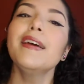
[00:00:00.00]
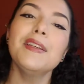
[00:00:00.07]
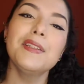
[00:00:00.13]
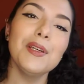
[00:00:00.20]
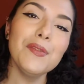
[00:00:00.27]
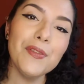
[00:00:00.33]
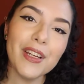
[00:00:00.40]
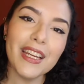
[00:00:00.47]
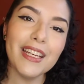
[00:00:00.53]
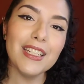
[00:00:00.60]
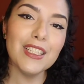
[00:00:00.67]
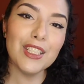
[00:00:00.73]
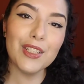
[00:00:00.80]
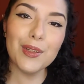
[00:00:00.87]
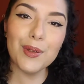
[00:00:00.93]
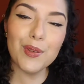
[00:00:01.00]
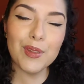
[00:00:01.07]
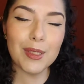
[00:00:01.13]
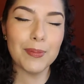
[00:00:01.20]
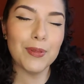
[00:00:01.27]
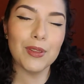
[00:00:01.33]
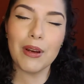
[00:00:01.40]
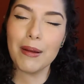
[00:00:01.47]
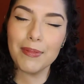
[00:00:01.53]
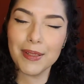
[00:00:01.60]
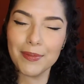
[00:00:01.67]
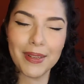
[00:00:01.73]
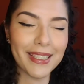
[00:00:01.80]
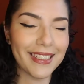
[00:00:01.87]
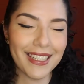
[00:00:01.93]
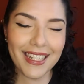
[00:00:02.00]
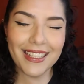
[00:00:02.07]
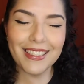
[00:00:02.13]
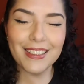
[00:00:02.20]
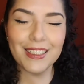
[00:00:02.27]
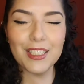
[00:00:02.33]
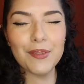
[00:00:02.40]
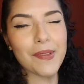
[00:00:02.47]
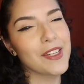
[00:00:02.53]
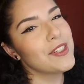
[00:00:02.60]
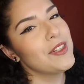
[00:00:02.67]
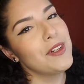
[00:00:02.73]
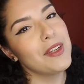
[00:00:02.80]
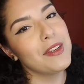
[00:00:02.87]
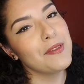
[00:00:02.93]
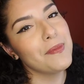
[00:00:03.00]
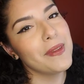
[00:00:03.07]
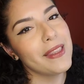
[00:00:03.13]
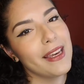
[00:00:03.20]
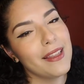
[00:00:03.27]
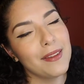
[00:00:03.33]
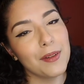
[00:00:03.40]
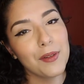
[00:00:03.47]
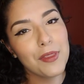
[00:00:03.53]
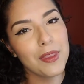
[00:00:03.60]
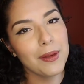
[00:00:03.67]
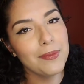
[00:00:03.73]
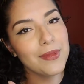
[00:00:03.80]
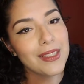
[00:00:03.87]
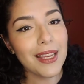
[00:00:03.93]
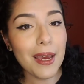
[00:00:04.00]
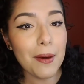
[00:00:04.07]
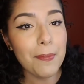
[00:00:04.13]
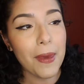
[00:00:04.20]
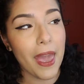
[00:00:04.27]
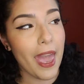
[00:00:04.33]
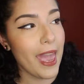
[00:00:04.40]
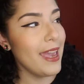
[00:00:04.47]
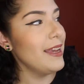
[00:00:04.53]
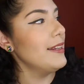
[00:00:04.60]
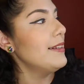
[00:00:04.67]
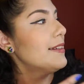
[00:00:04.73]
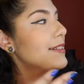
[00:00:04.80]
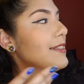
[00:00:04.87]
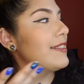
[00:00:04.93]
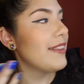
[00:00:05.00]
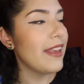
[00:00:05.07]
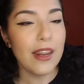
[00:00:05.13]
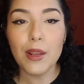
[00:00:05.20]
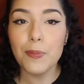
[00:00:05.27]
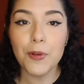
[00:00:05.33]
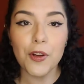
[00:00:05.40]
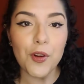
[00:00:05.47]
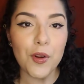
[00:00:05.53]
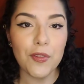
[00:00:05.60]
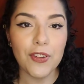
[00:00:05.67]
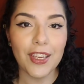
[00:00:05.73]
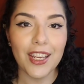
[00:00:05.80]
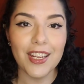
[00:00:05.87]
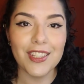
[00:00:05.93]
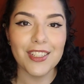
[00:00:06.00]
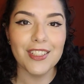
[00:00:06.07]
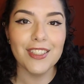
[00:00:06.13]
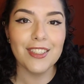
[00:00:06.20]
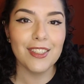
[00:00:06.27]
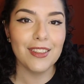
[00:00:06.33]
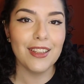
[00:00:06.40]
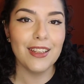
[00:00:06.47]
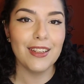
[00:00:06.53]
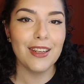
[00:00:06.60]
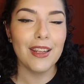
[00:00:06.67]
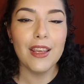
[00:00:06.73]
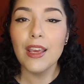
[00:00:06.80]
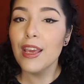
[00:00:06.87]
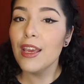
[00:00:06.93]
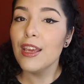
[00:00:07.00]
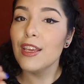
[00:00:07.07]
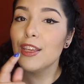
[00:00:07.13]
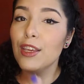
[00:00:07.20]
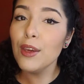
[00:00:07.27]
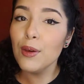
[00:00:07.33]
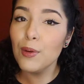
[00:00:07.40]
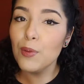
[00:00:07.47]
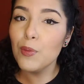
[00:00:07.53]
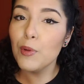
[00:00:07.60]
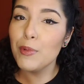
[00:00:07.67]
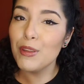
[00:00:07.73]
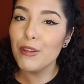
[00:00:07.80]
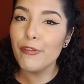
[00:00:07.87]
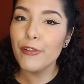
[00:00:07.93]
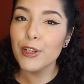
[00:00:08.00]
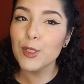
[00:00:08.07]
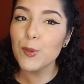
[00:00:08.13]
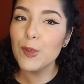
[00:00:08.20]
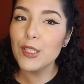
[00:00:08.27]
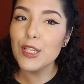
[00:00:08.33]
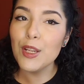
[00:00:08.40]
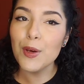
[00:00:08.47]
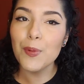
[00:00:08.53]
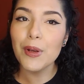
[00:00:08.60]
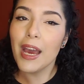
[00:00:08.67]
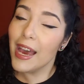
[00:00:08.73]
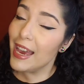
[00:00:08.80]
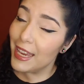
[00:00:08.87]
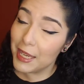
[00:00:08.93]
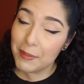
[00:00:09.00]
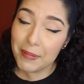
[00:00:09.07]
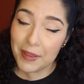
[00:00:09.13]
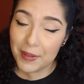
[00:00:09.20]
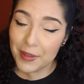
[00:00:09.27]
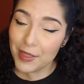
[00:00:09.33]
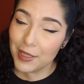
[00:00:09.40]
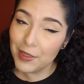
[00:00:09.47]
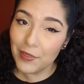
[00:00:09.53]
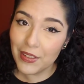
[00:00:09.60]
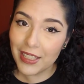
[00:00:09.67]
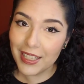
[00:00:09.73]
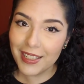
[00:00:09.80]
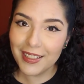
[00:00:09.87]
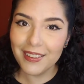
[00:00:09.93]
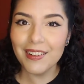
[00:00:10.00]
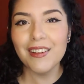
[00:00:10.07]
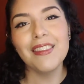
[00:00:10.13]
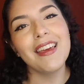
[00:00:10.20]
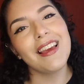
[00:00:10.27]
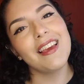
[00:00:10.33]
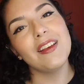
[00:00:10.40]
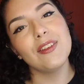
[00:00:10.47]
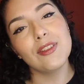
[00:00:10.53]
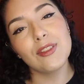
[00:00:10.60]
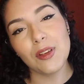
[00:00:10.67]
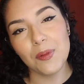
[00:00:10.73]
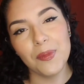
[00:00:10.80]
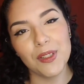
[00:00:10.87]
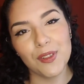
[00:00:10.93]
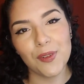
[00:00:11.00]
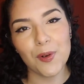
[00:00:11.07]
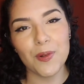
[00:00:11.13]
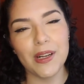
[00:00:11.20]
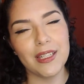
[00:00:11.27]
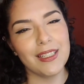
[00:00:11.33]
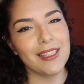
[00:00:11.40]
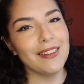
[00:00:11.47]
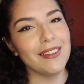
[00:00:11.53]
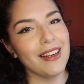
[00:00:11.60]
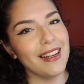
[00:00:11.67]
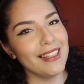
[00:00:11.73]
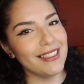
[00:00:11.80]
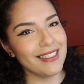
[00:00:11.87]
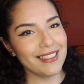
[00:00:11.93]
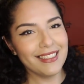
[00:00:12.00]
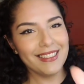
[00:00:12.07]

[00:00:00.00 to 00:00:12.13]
don't forget to subscribe to my channel. Make sure you give me that little thumbs up and set up your notifications so that you will be the first one to know when I upload a new video. Thank you so much for watching, you guys.